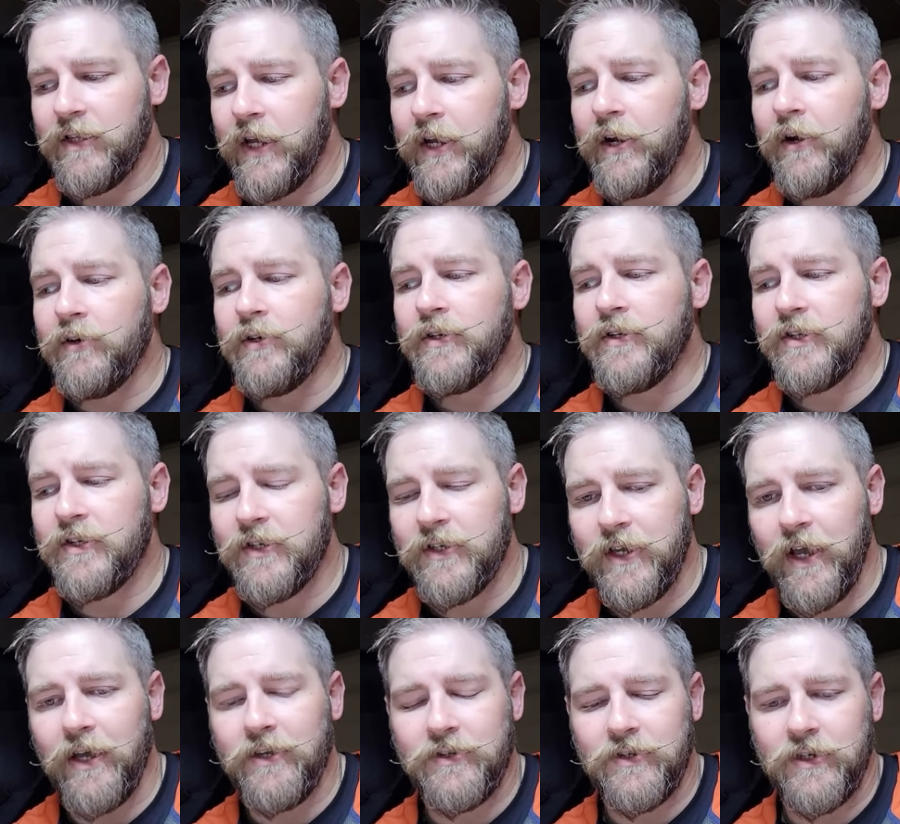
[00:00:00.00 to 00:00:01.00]
they are
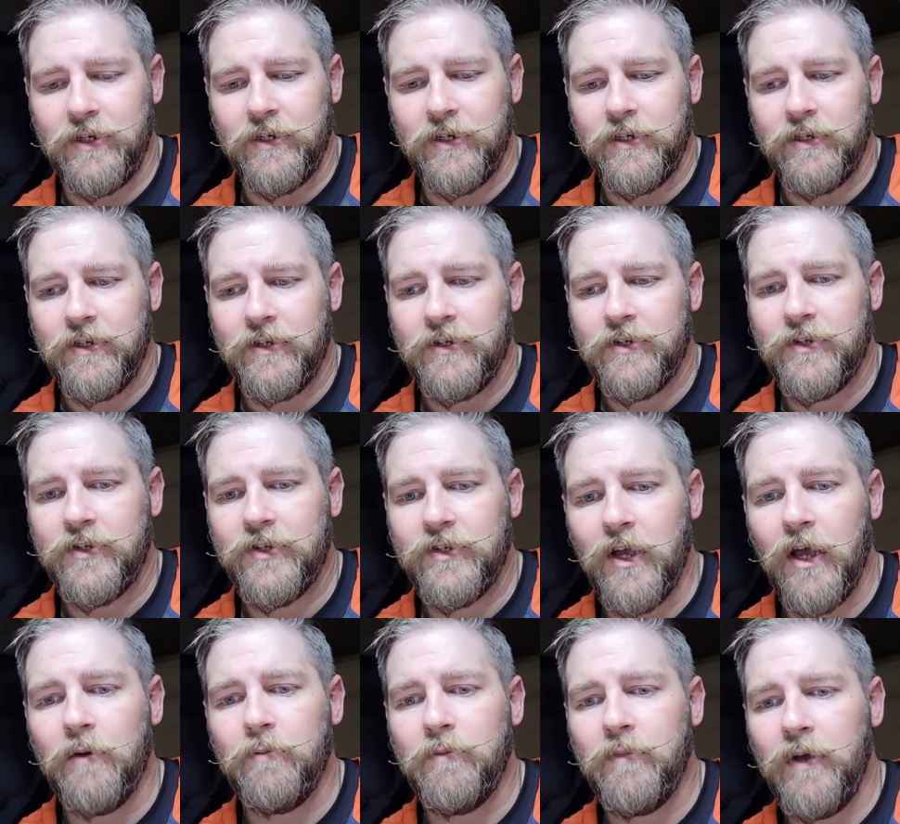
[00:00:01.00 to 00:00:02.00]
discussing
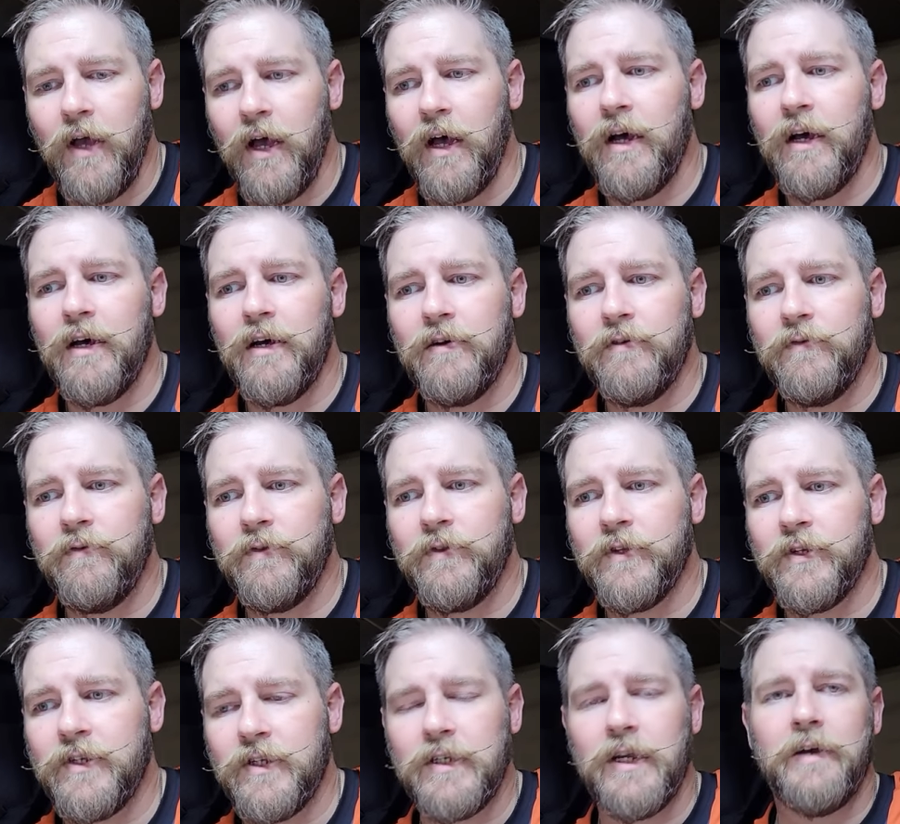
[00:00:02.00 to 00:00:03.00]
some of
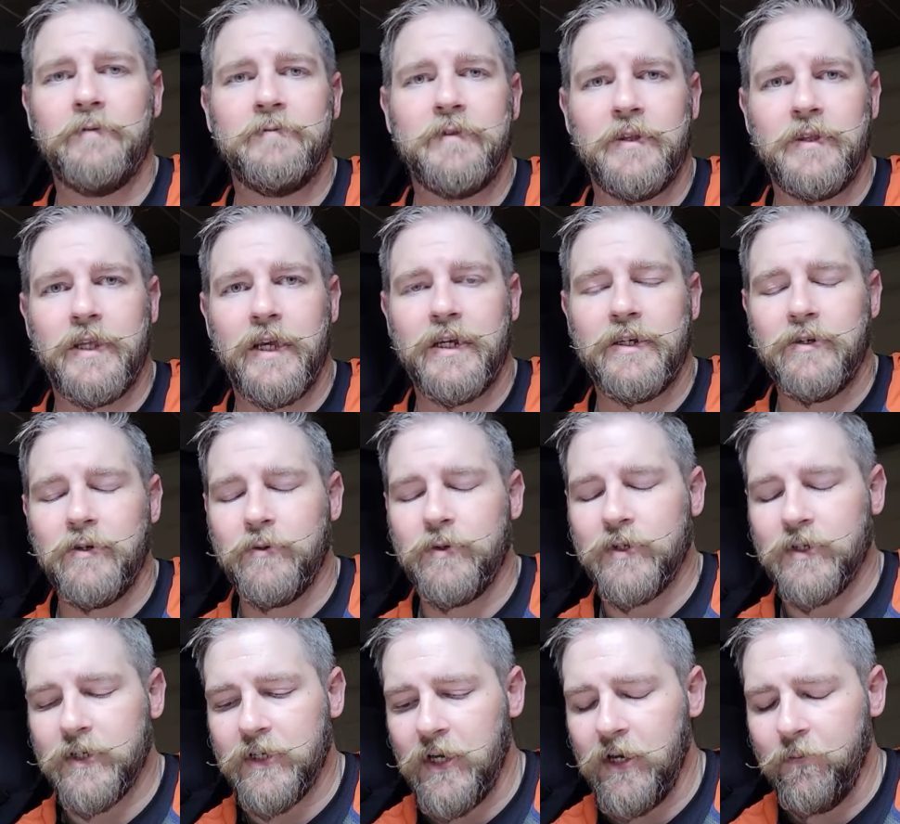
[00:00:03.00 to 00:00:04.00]
the stuff that they do
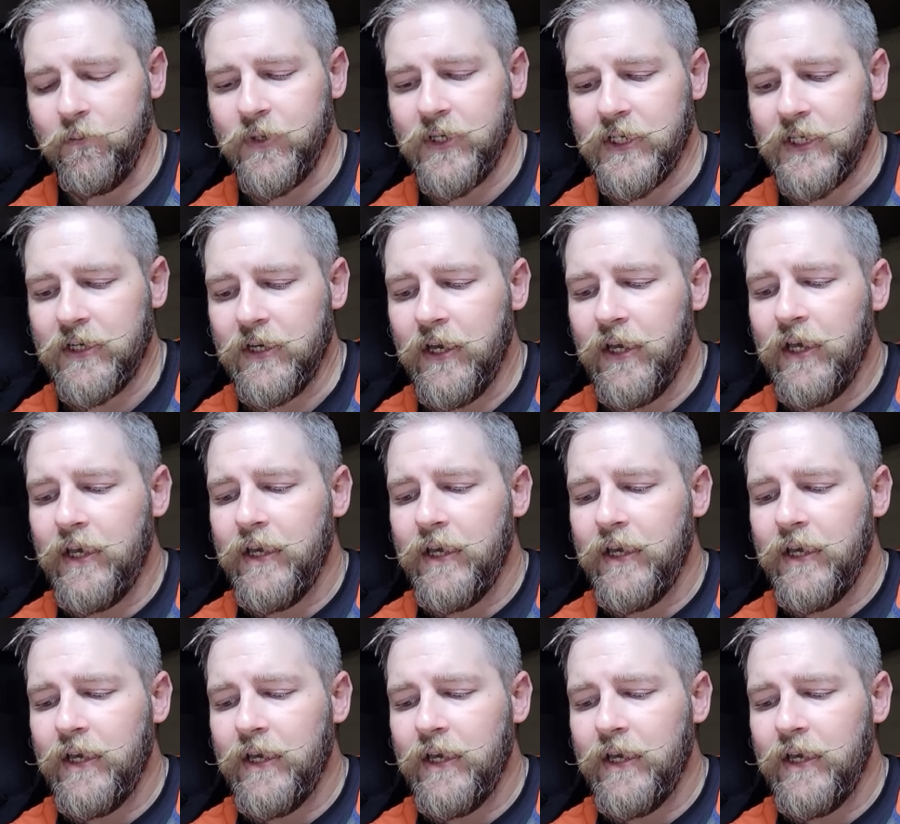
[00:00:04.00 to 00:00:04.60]
as a company.